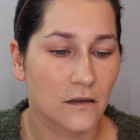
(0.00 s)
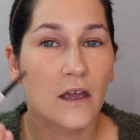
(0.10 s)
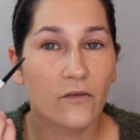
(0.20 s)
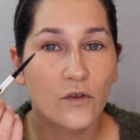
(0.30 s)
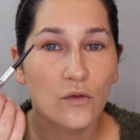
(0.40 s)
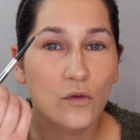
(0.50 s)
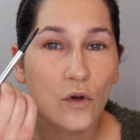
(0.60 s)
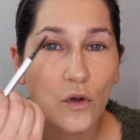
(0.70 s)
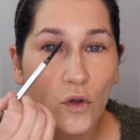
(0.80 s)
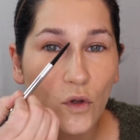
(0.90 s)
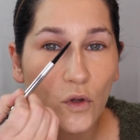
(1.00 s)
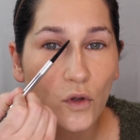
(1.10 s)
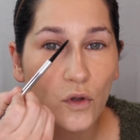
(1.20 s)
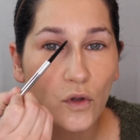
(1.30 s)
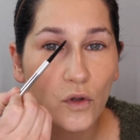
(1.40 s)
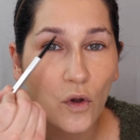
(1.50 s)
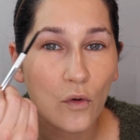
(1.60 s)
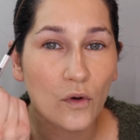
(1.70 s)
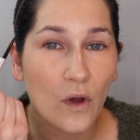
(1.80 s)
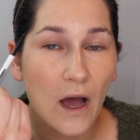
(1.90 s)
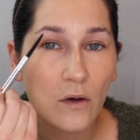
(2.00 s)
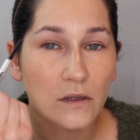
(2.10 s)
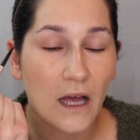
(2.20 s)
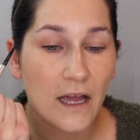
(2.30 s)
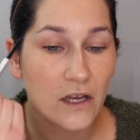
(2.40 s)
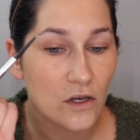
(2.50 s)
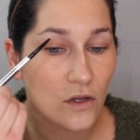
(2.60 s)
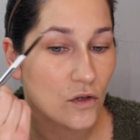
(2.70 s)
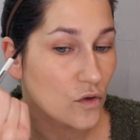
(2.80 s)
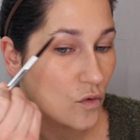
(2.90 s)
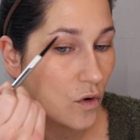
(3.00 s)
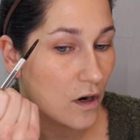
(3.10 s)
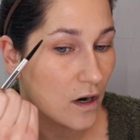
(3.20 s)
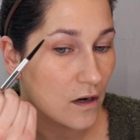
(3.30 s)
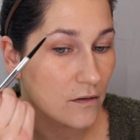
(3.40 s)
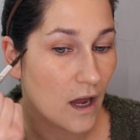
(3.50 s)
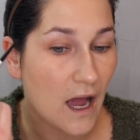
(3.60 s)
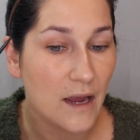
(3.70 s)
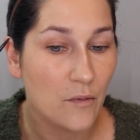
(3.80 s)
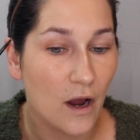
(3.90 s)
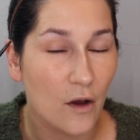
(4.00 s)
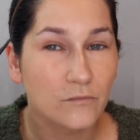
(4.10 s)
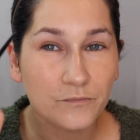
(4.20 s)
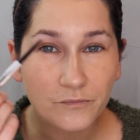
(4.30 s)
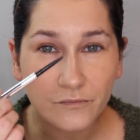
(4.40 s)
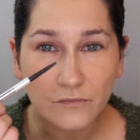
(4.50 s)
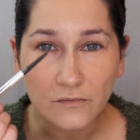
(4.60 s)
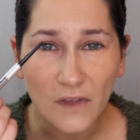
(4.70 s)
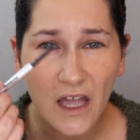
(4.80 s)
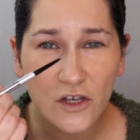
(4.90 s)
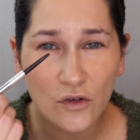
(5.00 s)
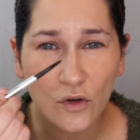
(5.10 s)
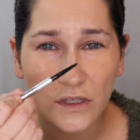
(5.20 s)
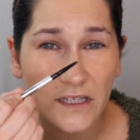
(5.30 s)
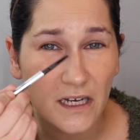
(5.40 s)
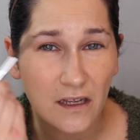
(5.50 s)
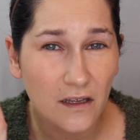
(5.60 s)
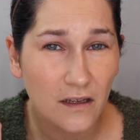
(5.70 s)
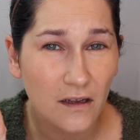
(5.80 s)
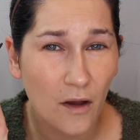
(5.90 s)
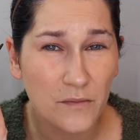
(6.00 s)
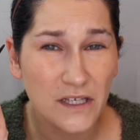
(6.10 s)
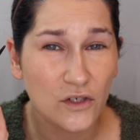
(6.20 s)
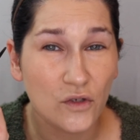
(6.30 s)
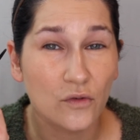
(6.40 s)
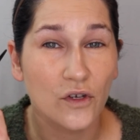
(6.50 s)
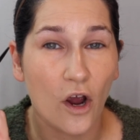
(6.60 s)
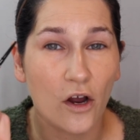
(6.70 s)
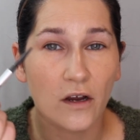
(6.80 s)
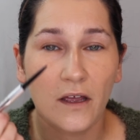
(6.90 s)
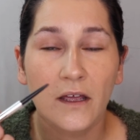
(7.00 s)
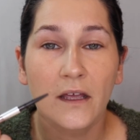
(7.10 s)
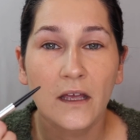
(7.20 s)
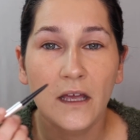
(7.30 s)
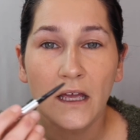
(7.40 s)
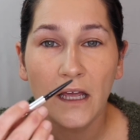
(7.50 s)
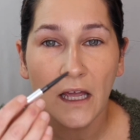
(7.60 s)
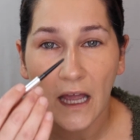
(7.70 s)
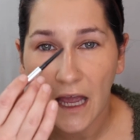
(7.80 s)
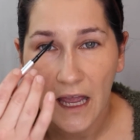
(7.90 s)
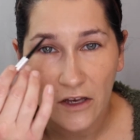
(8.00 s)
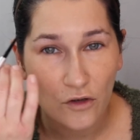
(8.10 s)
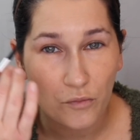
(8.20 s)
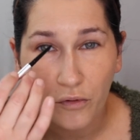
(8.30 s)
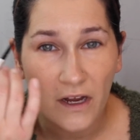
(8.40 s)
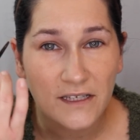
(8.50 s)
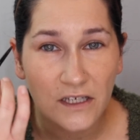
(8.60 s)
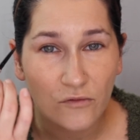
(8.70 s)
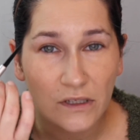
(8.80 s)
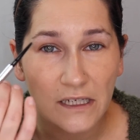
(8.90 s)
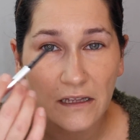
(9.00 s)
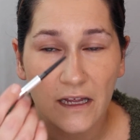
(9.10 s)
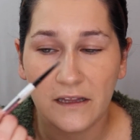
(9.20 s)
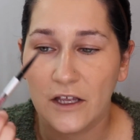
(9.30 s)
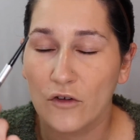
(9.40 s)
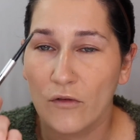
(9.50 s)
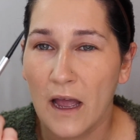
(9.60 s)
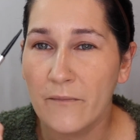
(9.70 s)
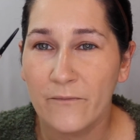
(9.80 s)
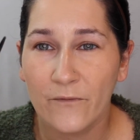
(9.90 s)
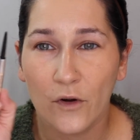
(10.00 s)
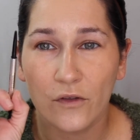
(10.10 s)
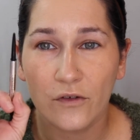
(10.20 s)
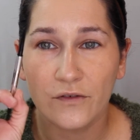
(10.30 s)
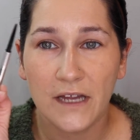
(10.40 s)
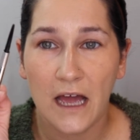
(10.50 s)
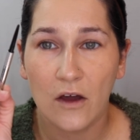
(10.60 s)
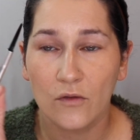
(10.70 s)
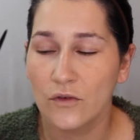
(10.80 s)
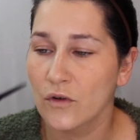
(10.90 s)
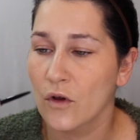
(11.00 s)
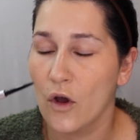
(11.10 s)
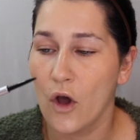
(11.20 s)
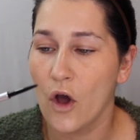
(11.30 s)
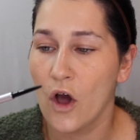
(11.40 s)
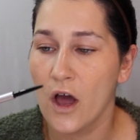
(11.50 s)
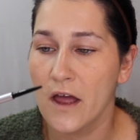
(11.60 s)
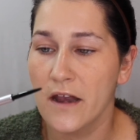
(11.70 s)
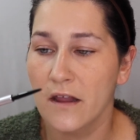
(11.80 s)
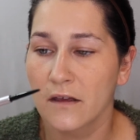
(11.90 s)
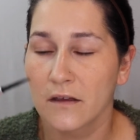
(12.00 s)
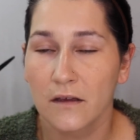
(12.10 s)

If you go to outline your eyebrow and you notice that it comes in too dark, and you're pressing really lightly, grab further down on